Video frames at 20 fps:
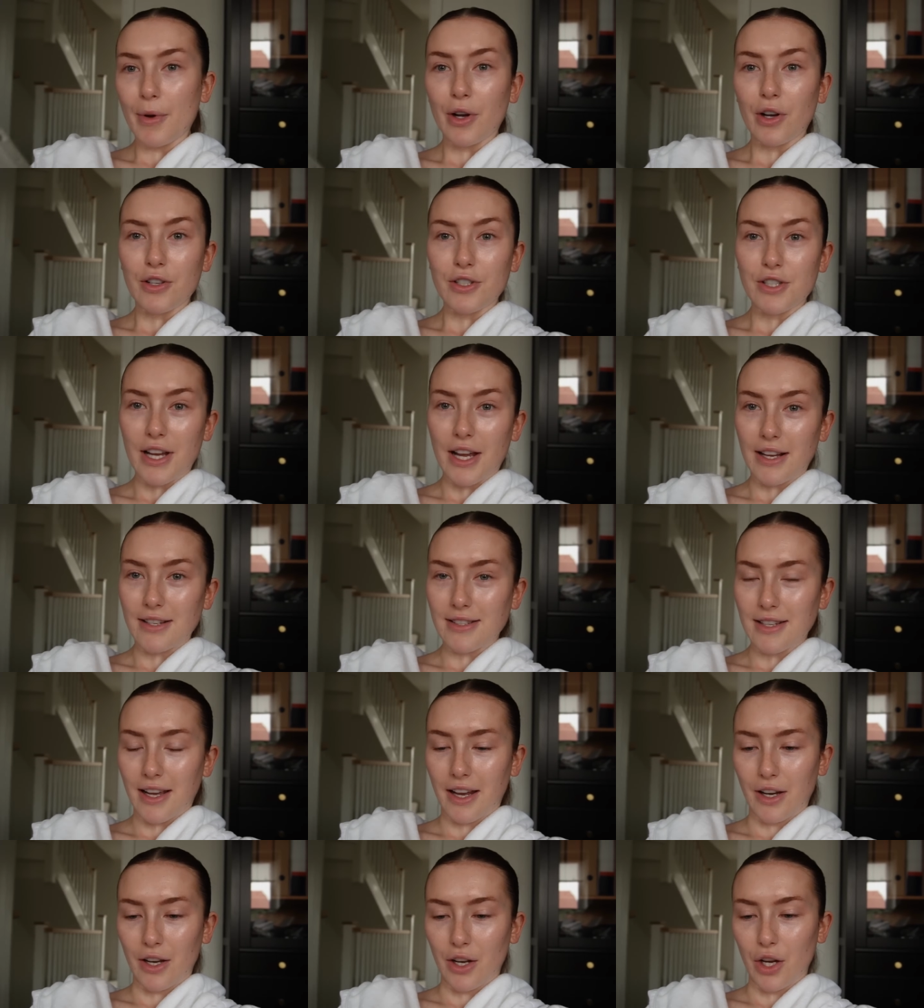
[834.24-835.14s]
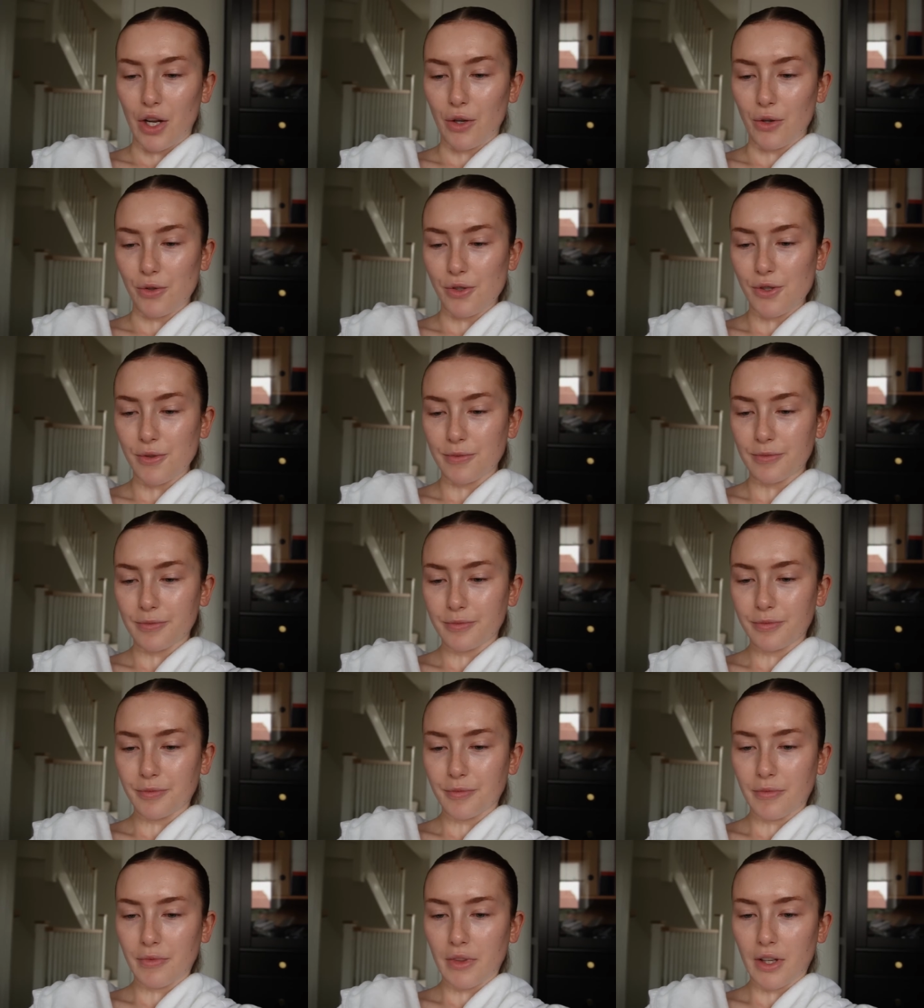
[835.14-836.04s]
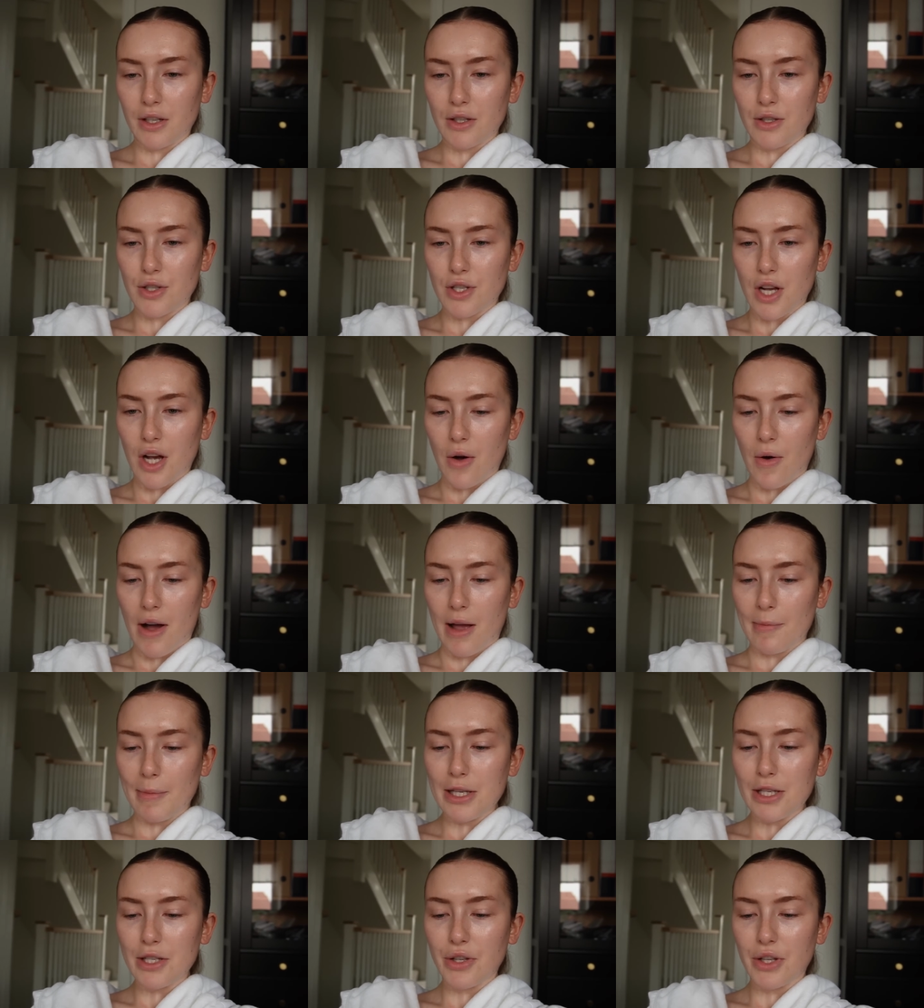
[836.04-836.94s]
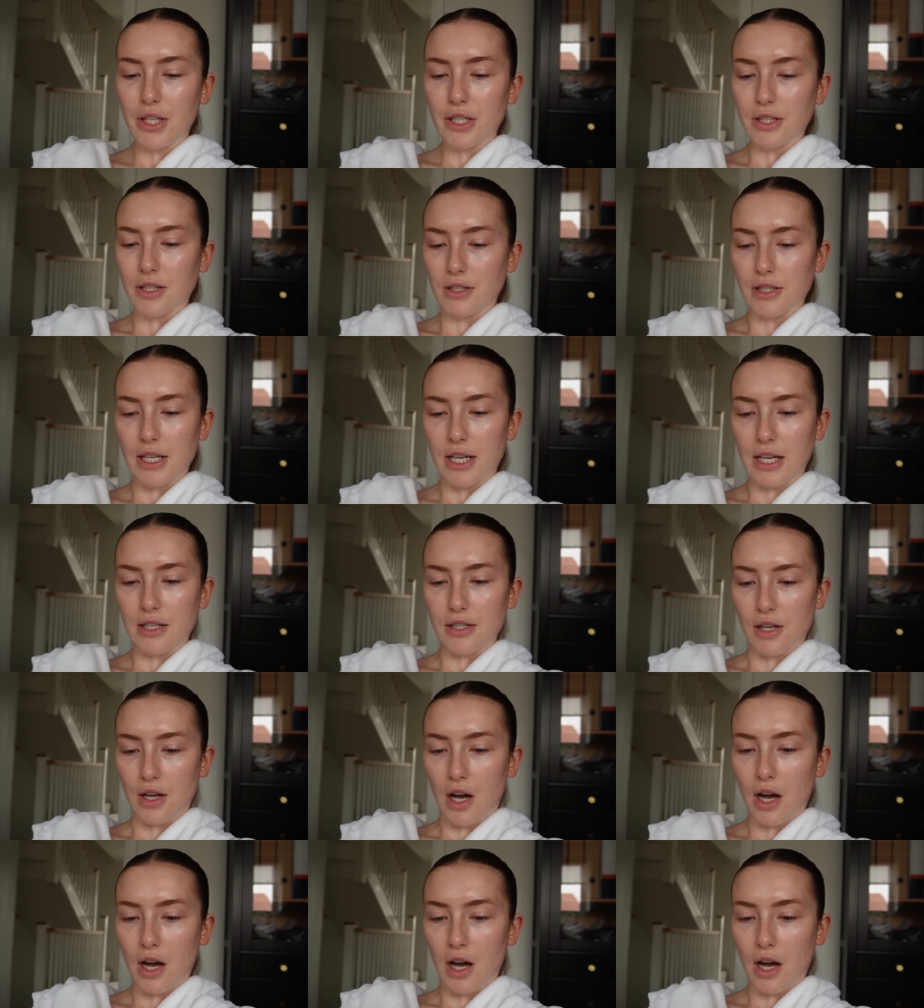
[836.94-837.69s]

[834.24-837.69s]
gosh, exciting news. So, I mentioned this on TikTok.